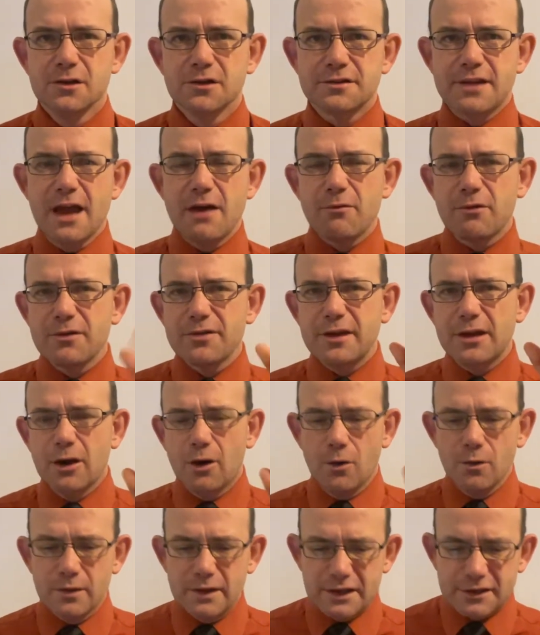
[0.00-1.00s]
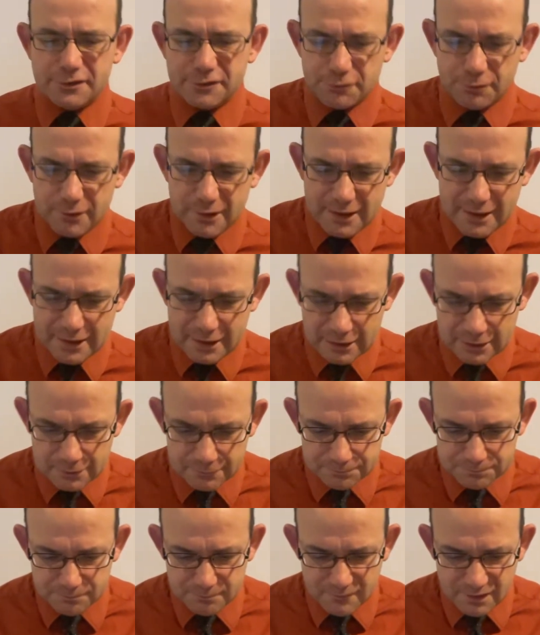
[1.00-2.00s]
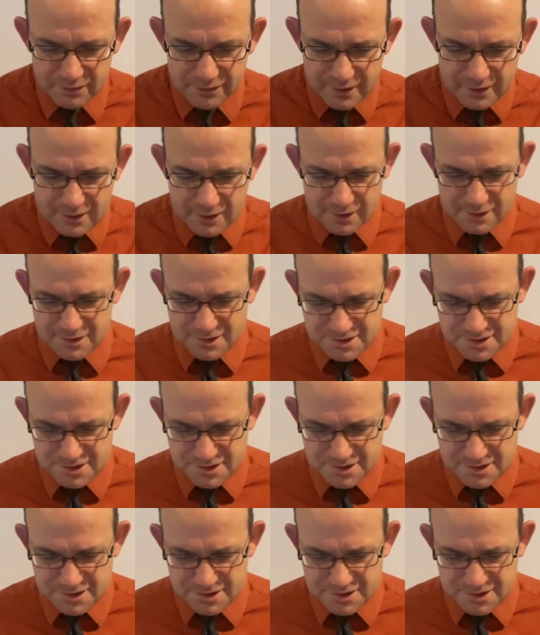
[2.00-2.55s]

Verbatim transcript: they were the only three that got to